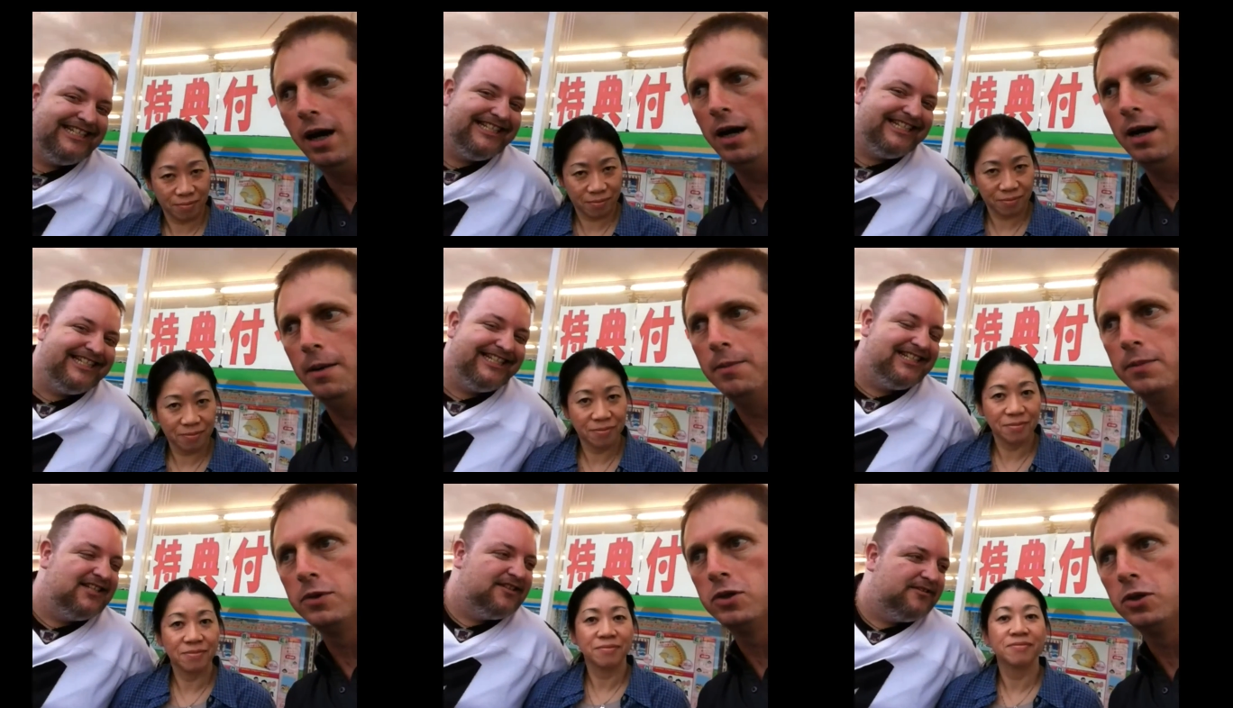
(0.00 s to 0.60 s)

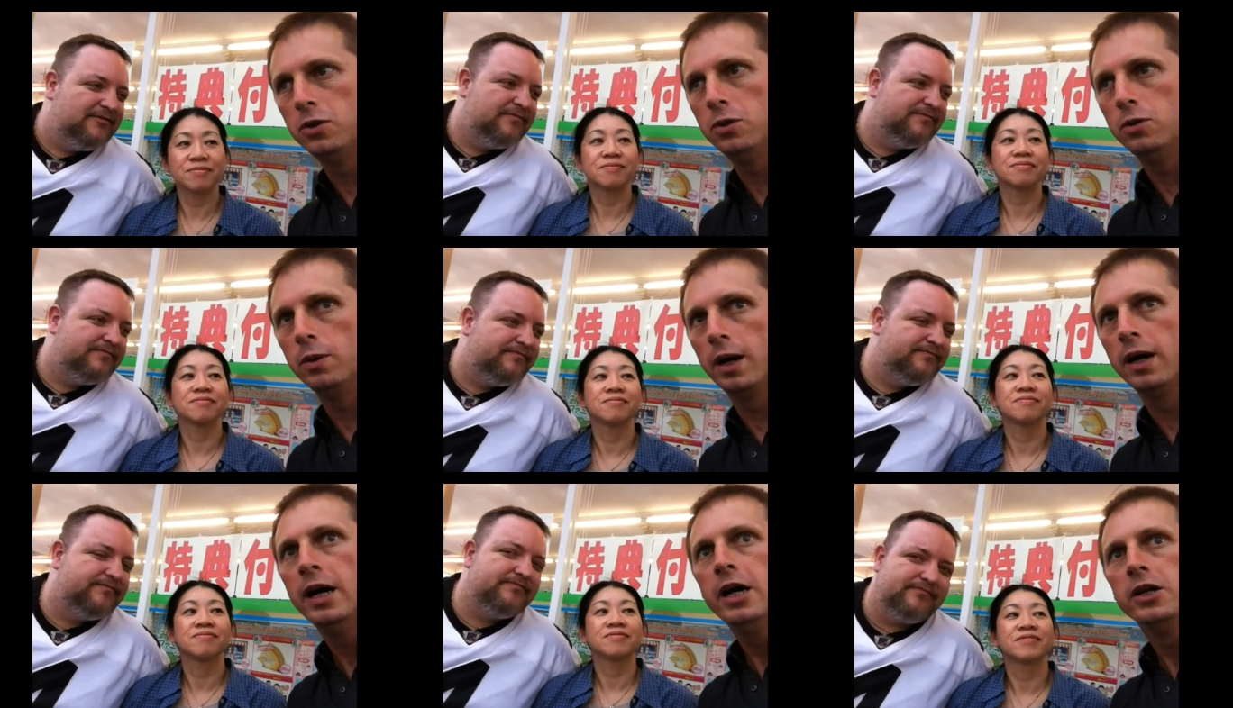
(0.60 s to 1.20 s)
Speaker 1: um,
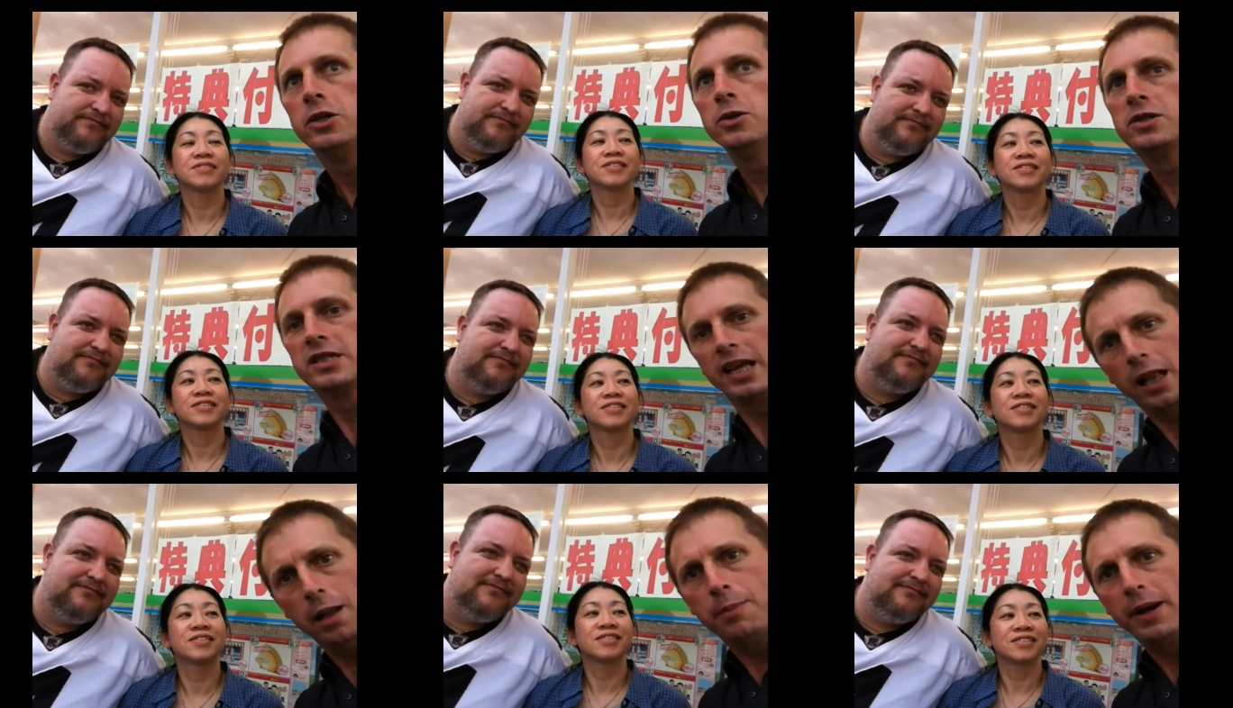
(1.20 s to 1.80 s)
to uh, to
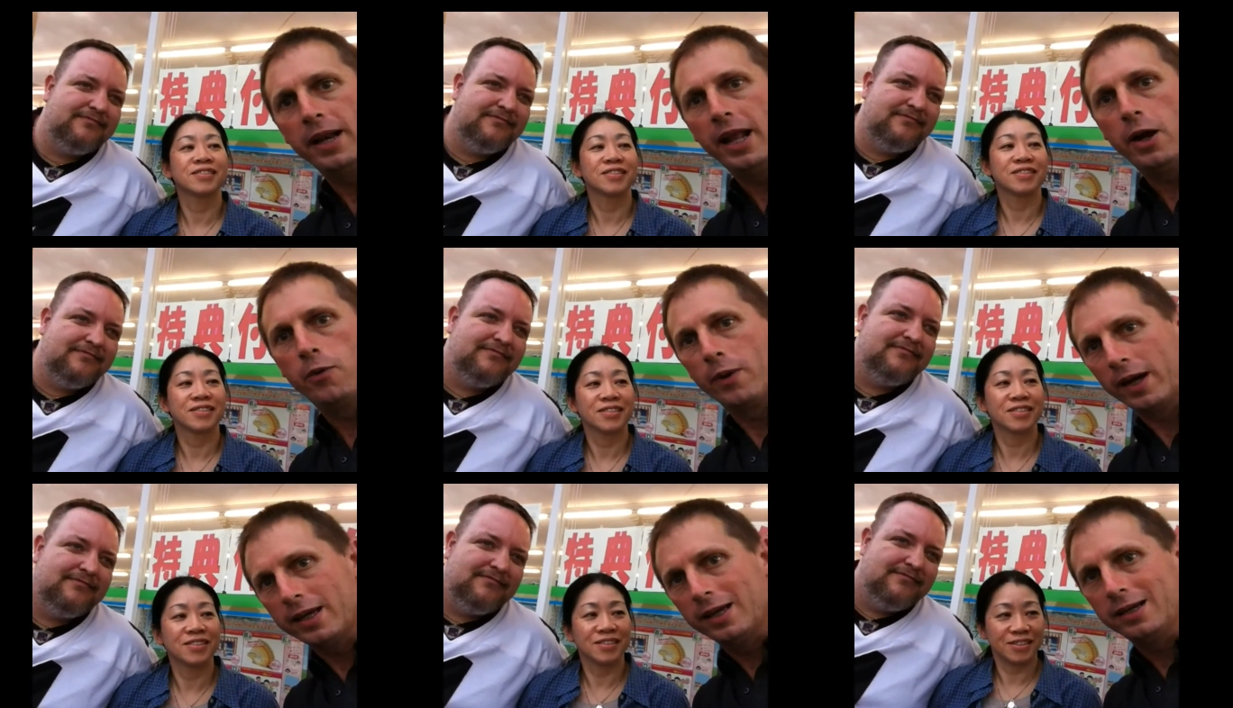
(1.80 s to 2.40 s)
celebrate
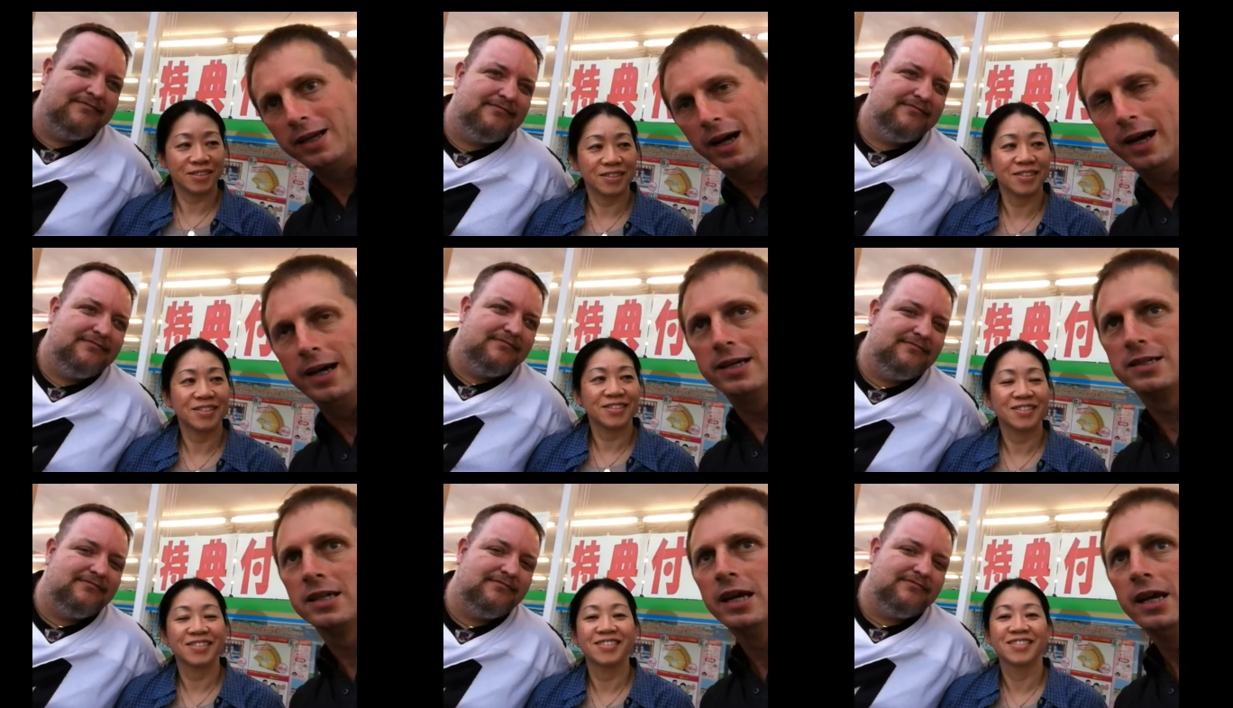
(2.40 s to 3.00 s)
and
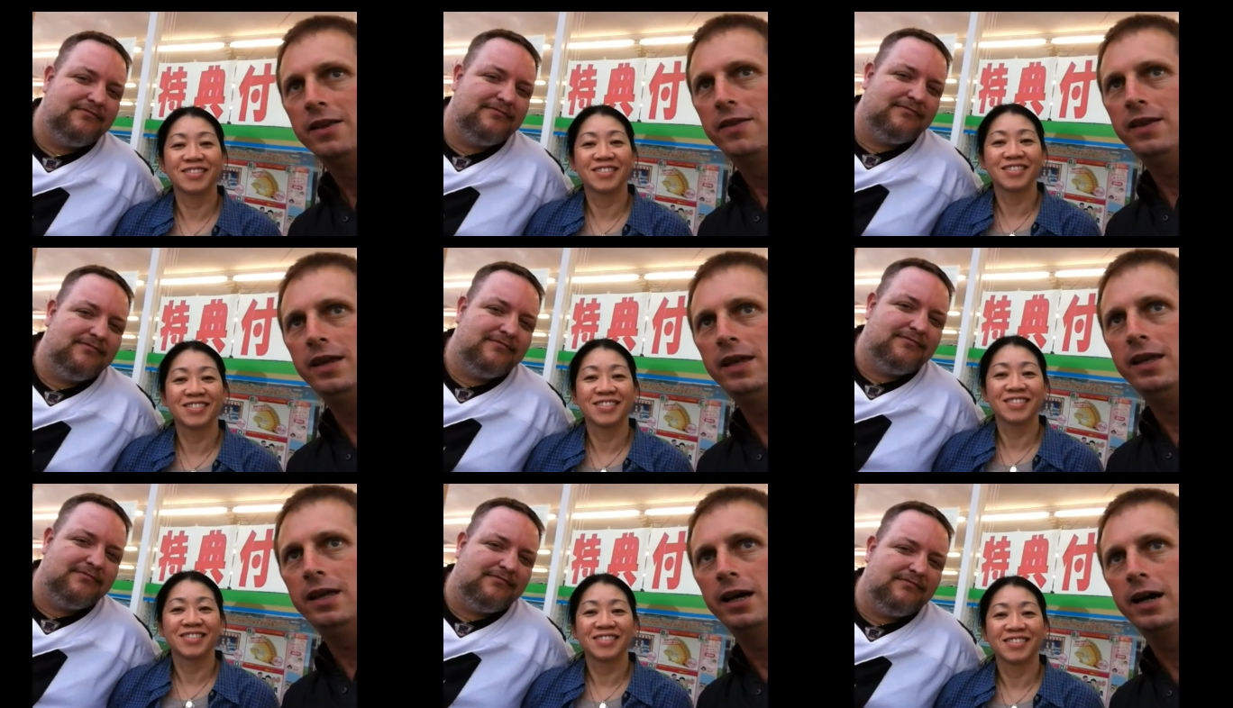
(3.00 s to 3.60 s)
recognize
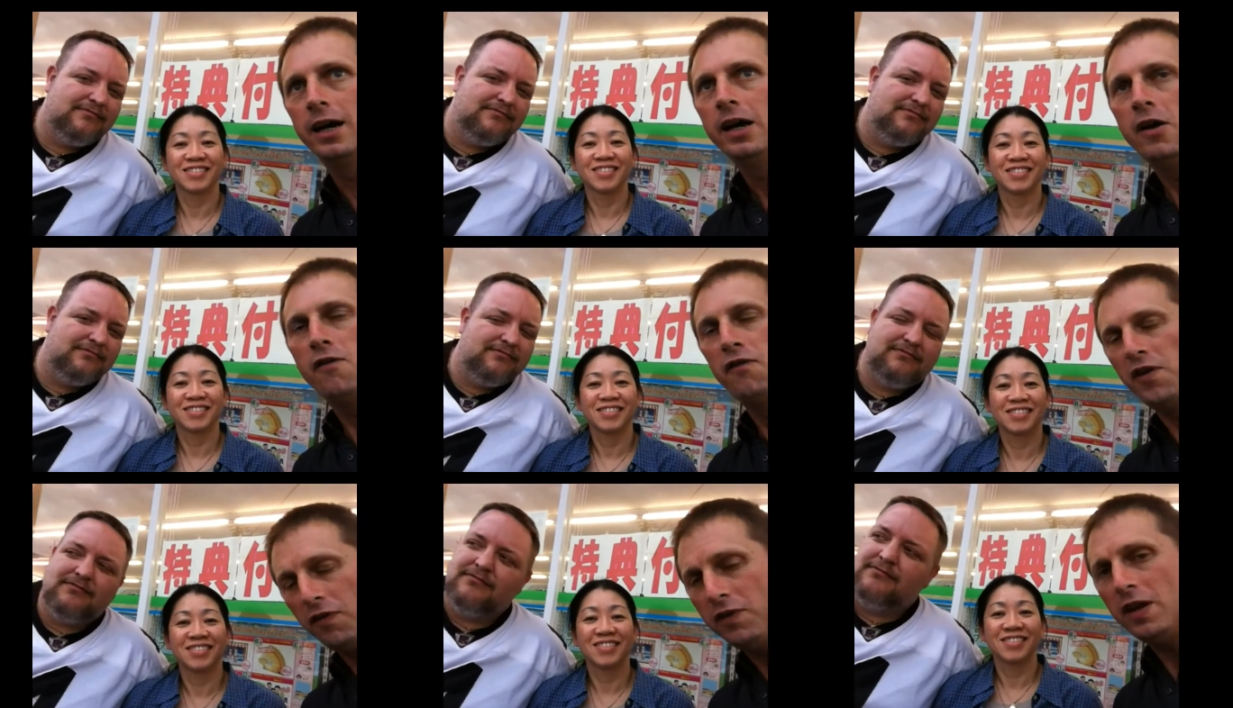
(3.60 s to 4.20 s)
the uh,
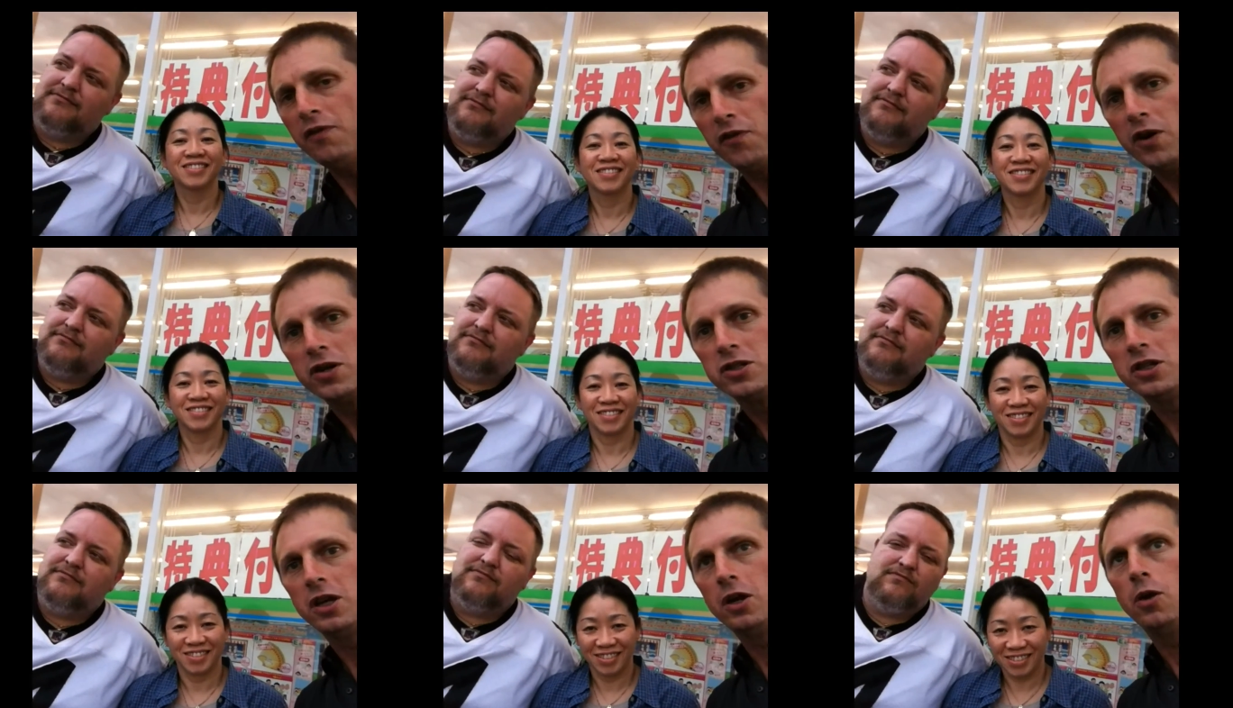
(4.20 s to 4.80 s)

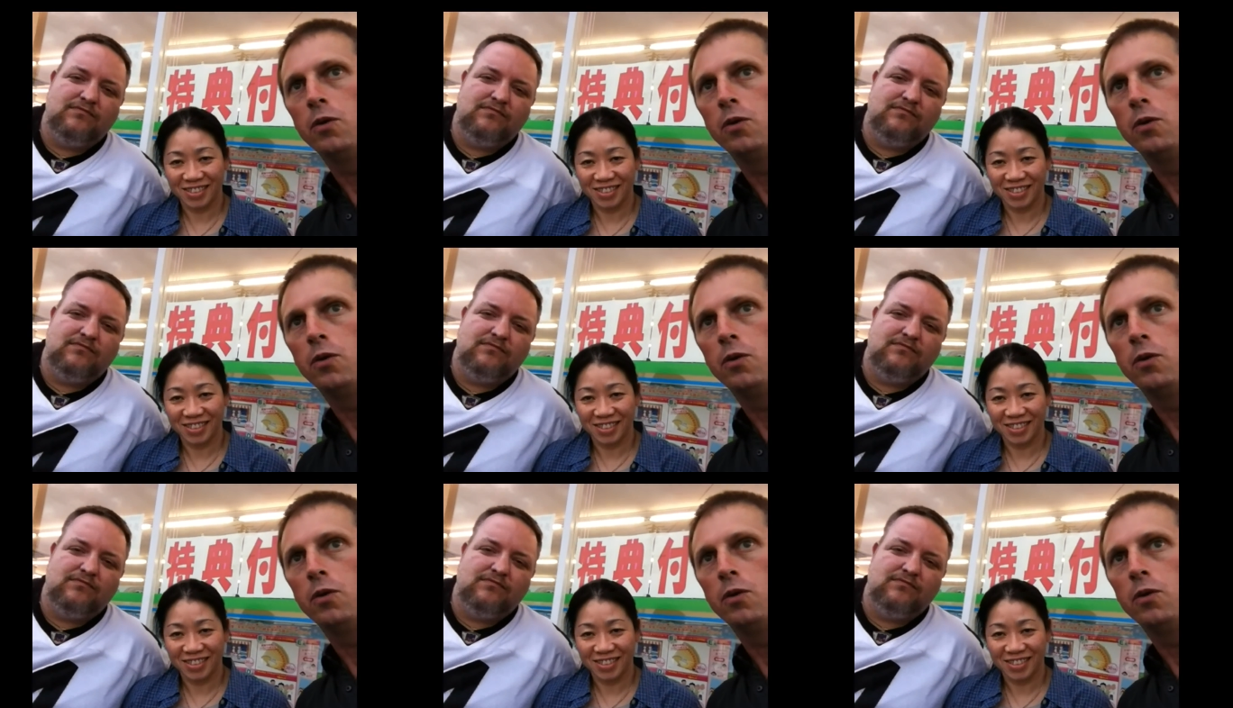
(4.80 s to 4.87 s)
fifty-first